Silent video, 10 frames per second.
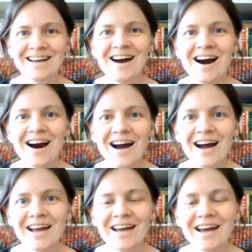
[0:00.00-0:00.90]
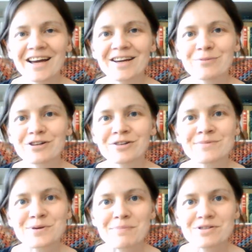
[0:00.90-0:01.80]
Hi, and welcome
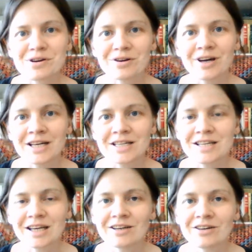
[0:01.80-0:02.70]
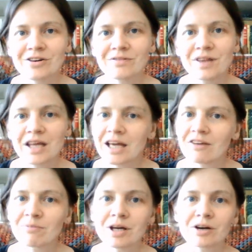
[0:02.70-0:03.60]
to episode 19 of the Give
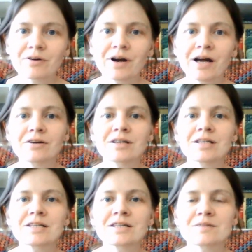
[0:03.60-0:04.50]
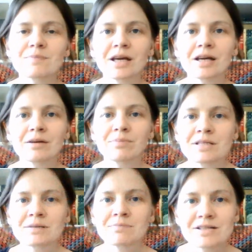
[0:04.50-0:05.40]
Me a Crown Knitting, Spinning and Bits
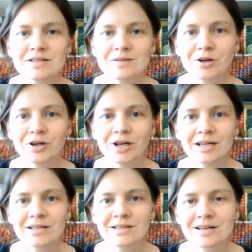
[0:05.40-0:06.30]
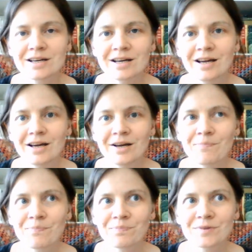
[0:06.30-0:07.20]
and Pieces podcast.
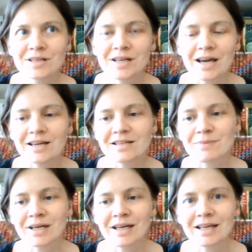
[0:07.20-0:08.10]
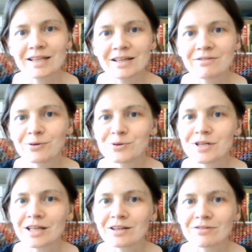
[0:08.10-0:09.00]
Today is Monday the
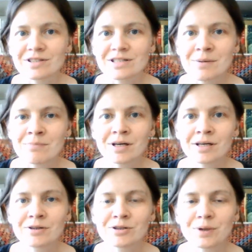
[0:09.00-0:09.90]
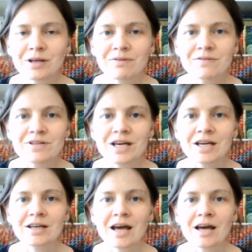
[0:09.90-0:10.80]
14th of December
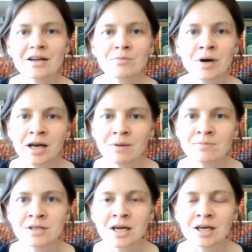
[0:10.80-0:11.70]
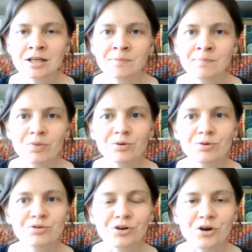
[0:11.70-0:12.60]
2015, and my name's Nina,
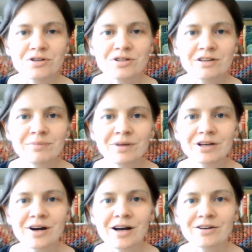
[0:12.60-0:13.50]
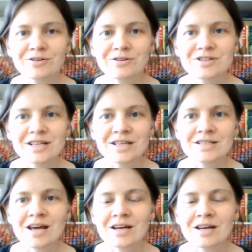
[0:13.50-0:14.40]
also known as Give Me a Crown across the internet.